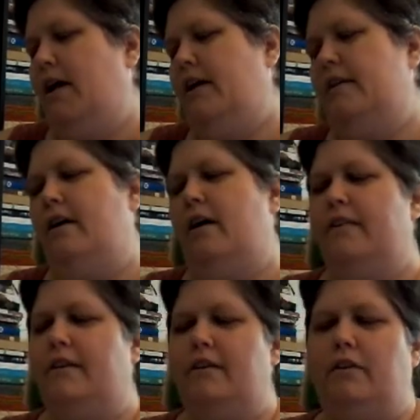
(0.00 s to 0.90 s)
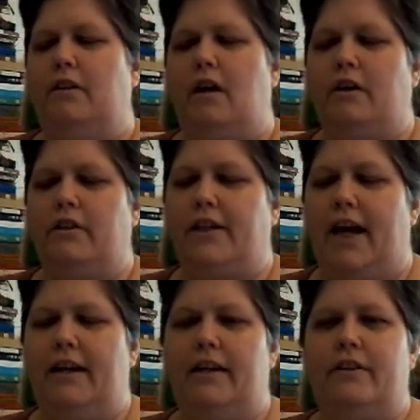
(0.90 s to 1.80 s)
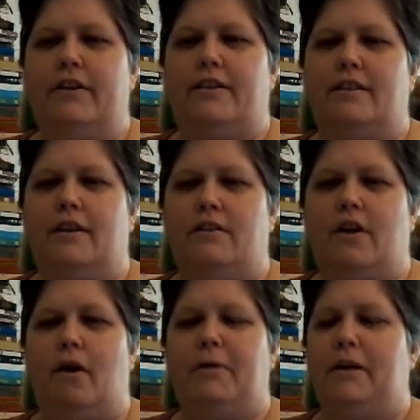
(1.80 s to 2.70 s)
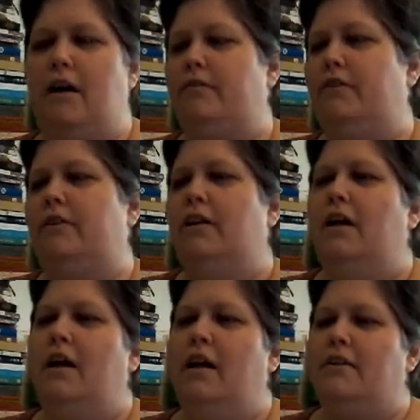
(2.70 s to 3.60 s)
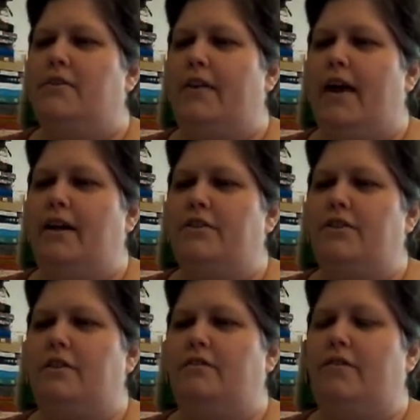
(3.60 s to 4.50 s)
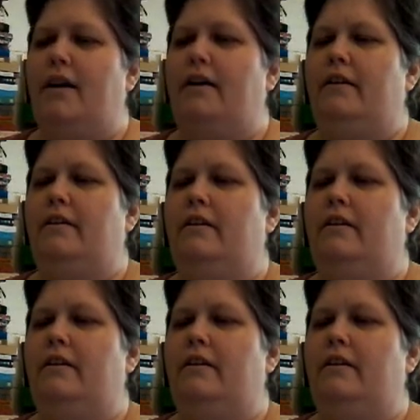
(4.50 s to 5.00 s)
And on the little locker tag here it says a zombie novel. So that is just fun.